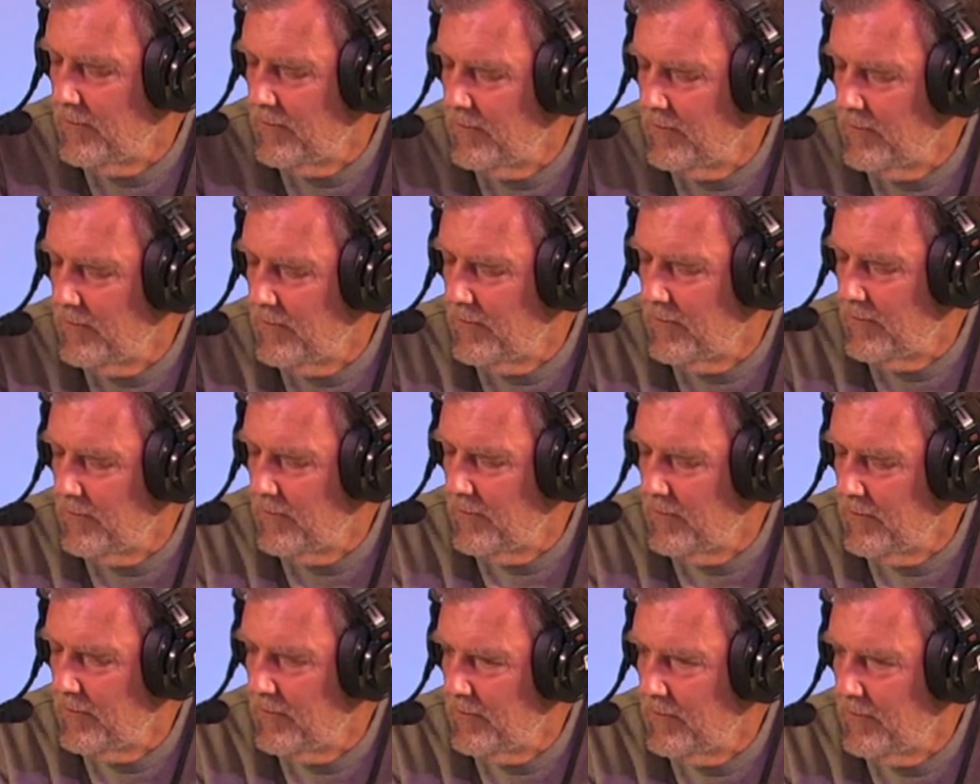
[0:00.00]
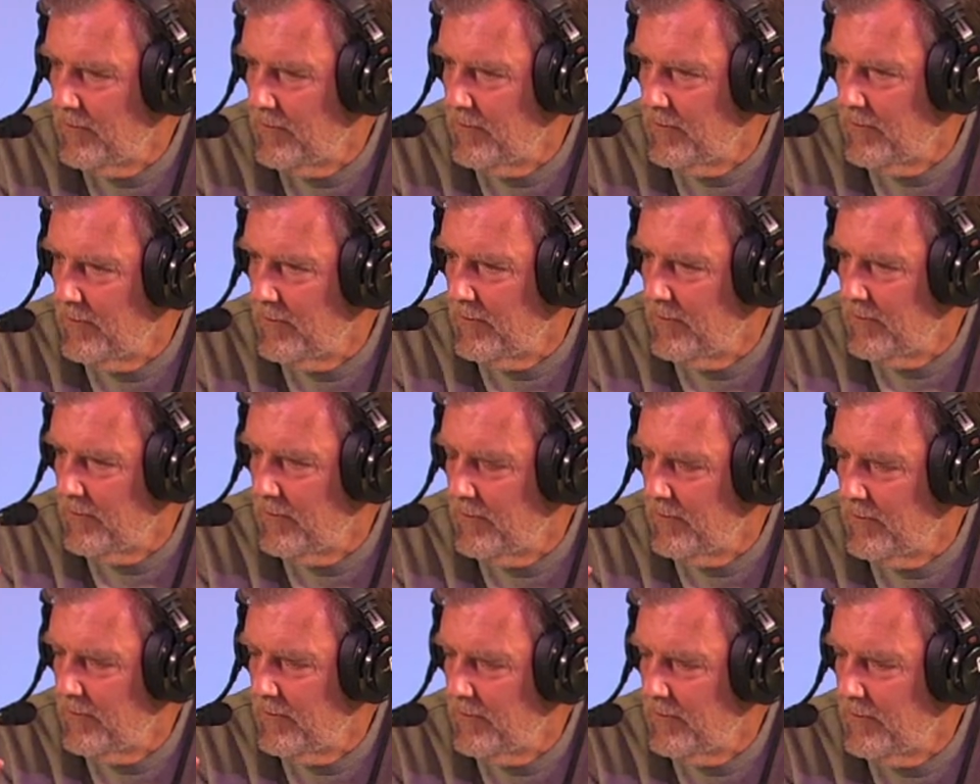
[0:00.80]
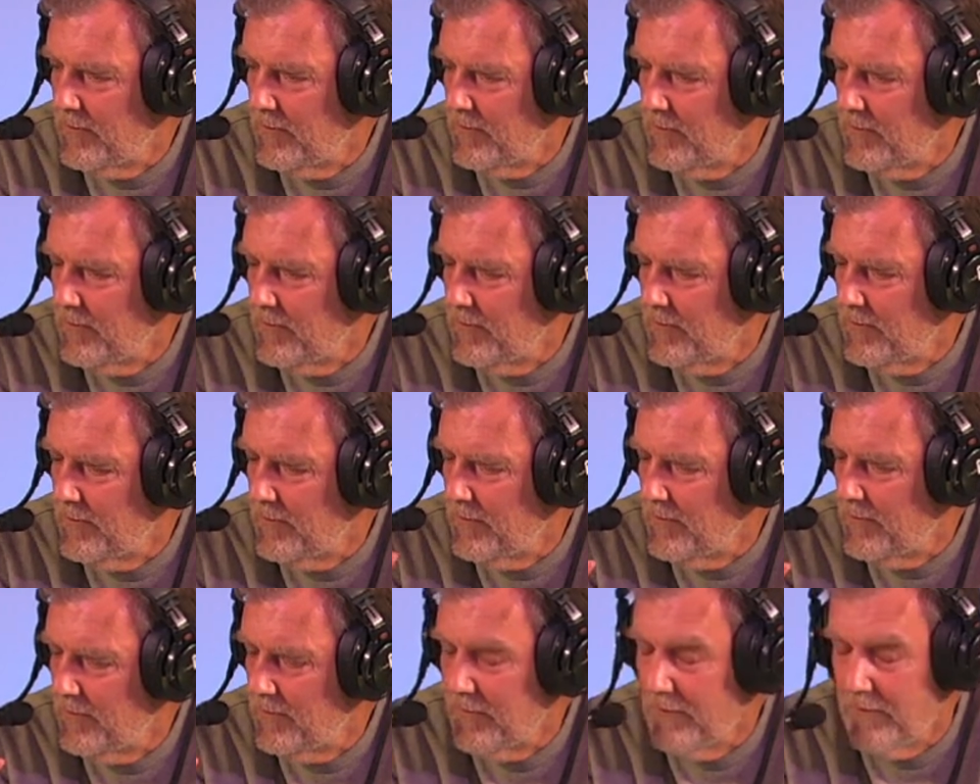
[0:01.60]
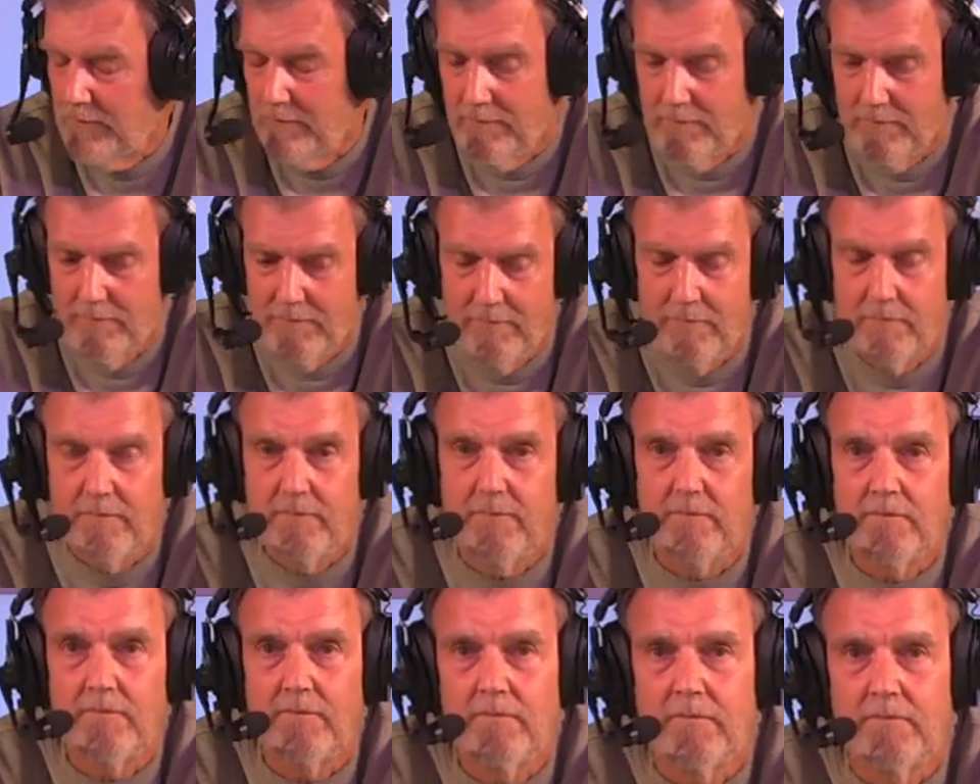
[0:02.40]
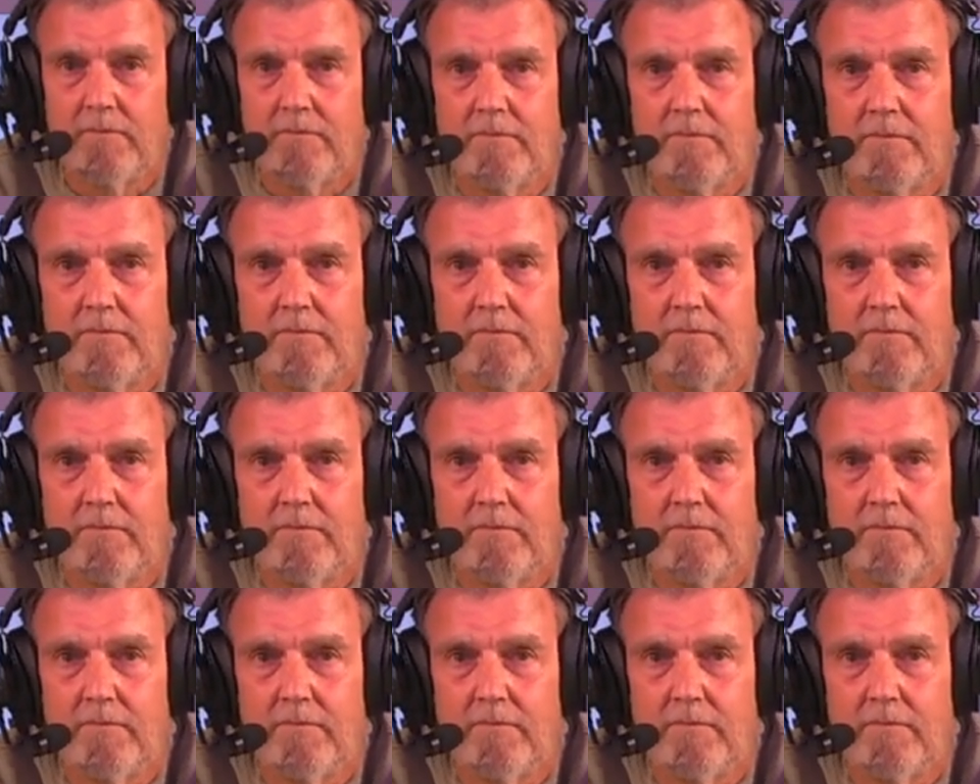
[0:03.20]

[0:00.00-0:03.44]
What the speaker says: (silent)